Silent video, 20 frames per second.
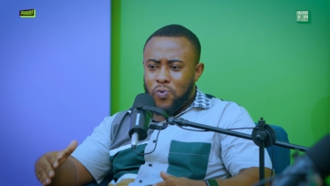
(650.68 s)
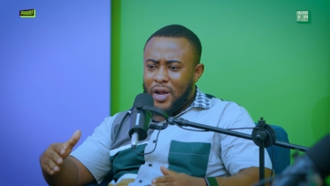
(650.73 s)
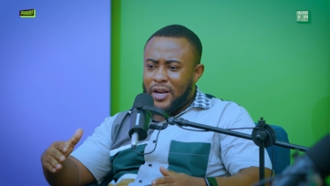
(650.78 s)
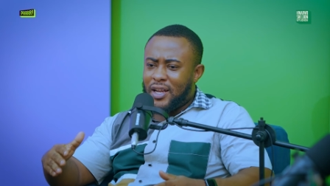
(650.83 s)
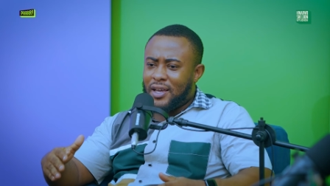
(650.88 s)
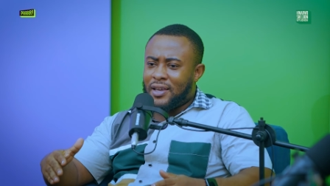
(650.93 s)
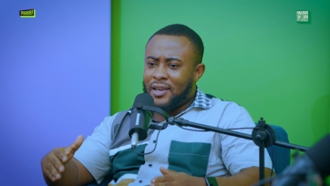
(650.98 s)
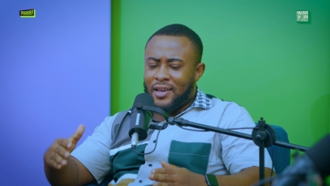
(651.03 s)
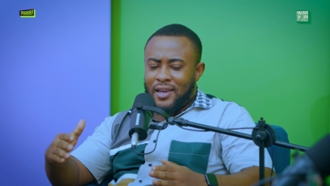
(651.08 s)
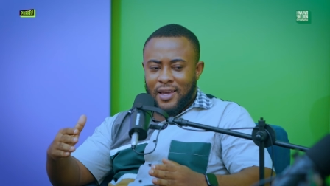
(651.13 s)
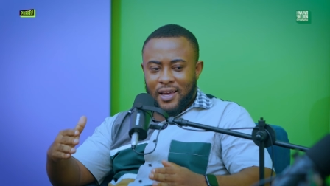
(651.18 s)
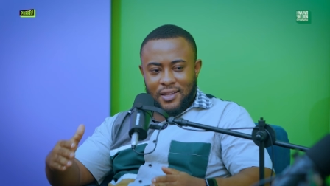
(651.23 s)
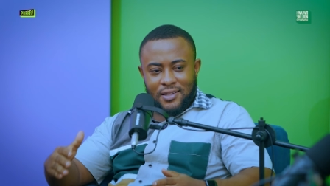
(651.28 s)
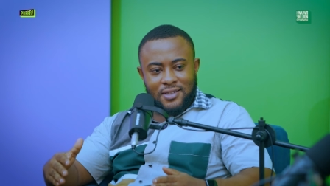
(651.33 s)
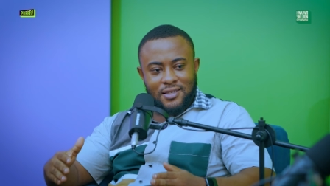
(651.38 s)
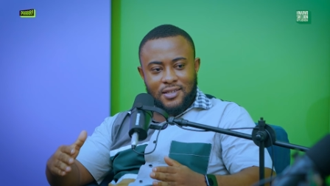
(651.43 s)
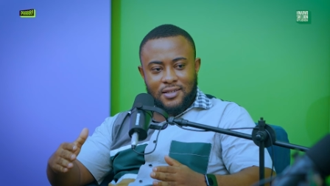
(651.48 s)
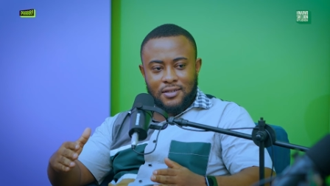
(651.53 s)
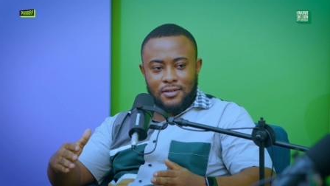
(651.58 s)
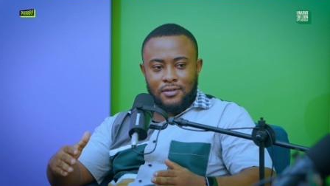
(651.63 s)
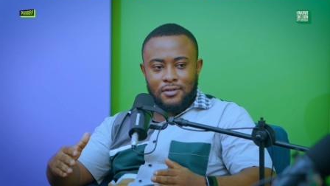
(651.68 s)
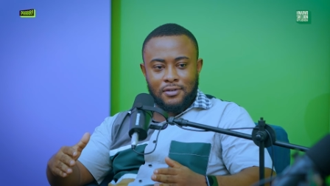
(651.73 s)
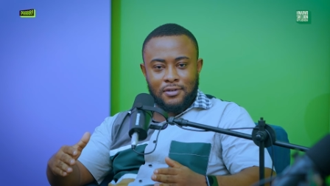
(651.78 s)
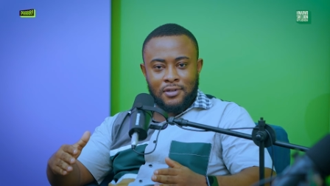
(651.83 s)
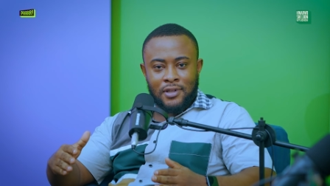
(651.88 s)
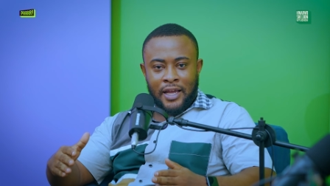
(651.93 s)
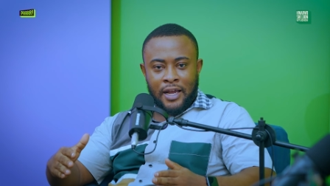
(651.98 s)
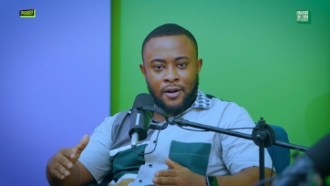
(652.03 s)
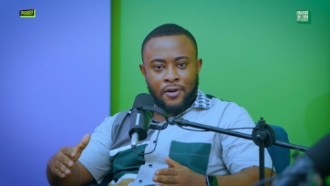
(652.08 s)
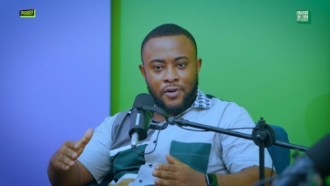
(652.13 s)
when it gets
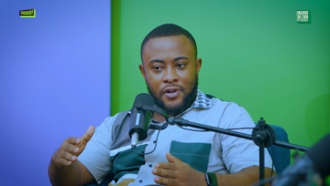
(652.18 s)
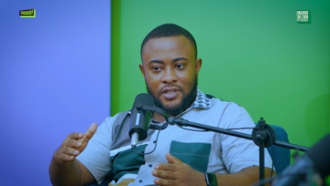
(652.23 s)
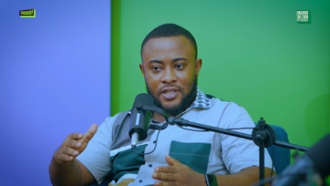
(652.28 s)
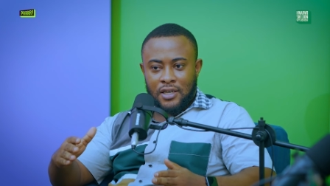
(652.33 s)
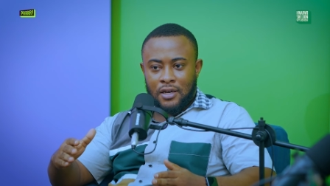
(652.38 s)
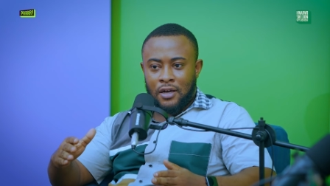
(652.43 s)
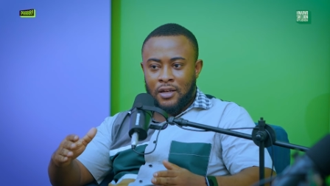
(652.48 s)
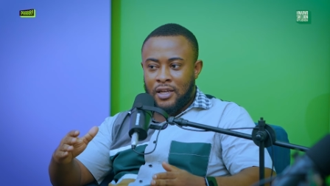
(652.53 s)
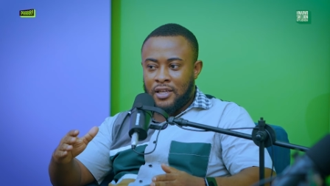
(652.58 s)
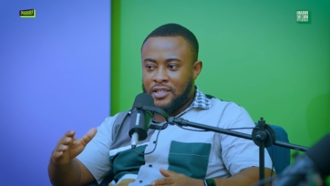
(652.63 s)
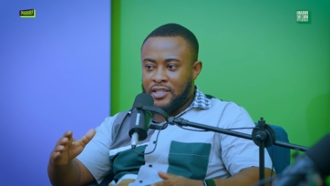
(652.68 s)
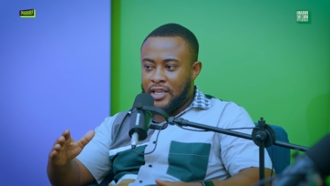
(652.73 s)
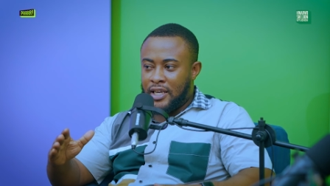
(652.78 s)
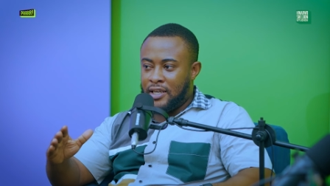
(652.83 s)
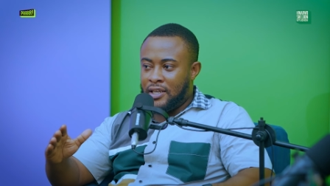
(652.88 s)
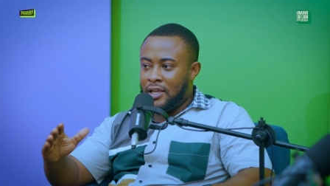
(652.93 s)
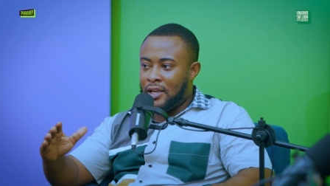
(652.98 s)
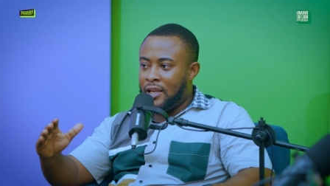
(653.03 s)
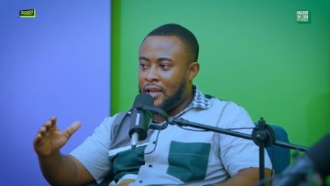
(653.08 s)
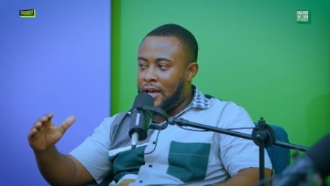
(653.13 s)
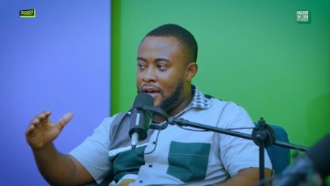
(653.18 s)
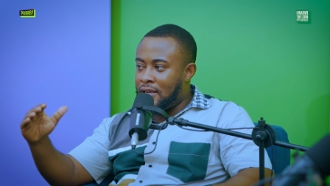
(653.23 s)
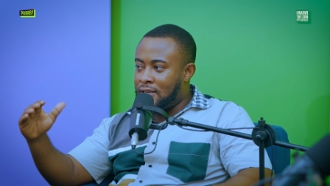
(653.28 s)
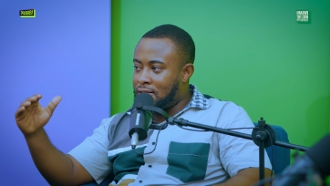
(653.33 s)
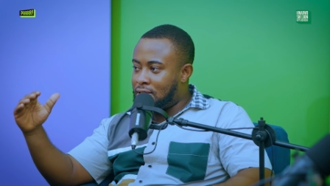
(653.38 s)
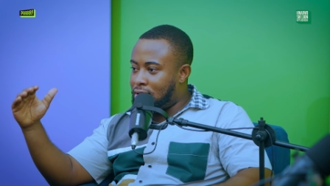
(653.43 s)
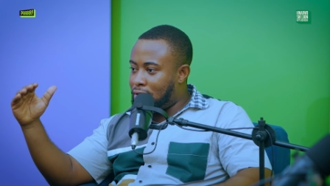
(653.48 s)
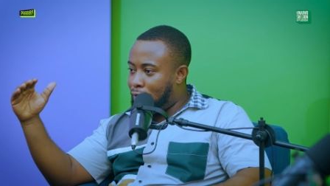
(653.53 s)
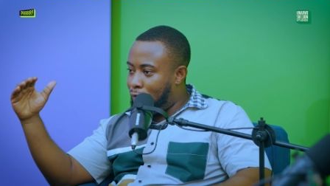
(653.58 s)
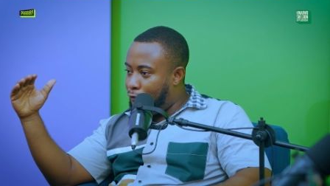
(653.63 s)
like critical, let's say the
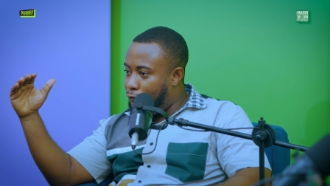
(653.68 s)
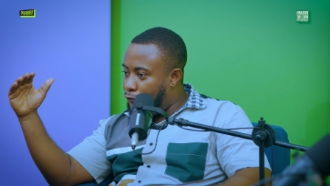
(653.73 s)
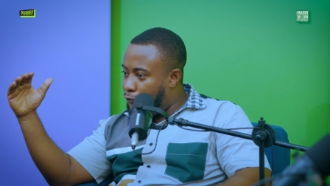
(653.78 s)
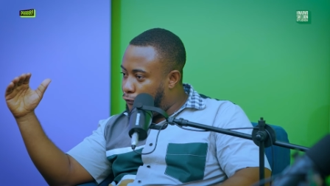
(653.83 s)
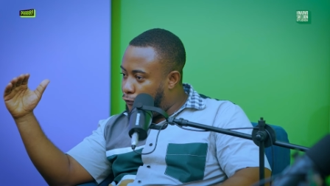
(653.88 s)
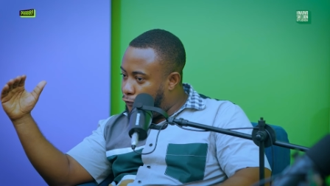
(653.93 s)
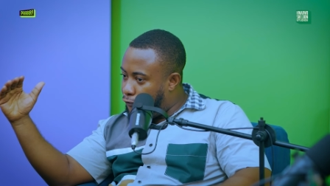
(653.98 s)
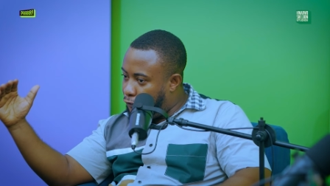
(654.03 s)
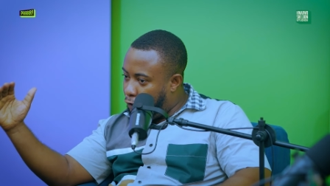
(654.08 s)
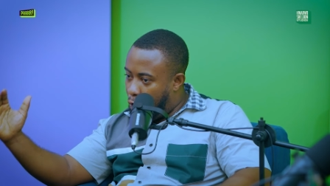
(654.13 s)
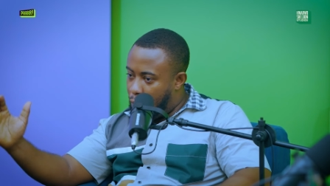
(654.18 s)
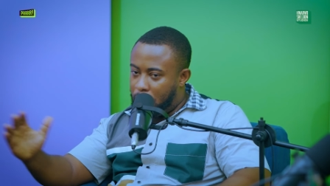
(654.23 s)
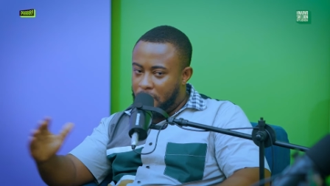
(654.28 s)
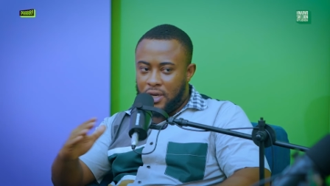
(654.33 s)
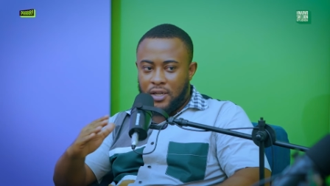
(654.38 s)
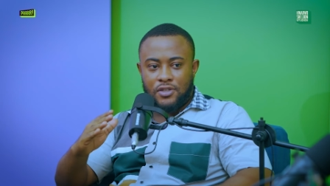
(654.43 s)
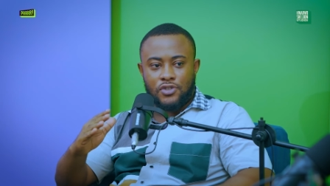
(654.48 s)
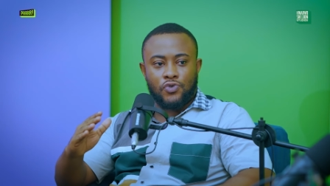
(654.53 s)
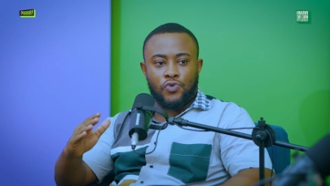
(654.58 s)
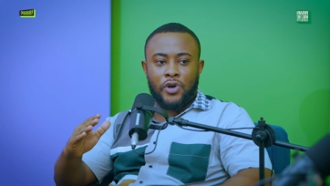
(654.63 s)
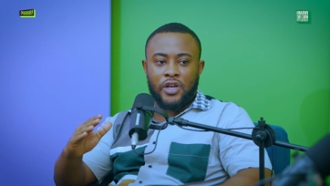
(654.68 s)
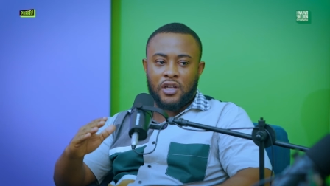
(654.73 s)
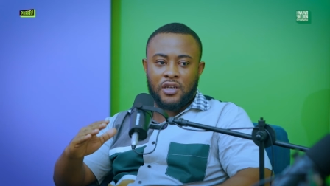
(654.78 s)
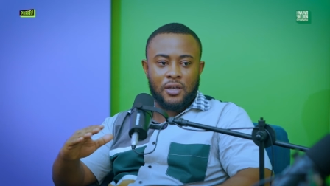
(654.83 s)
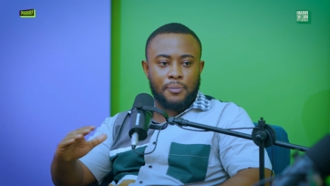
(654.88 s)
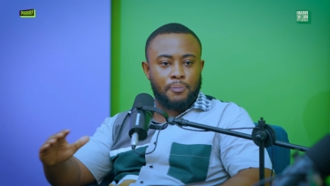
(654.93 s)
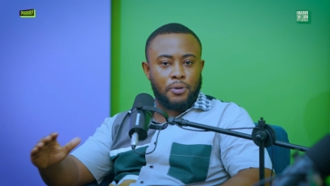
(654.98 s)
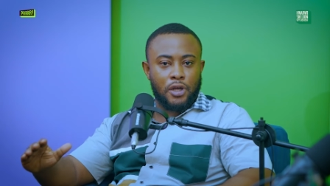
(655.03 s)
last four minutes going in the mm.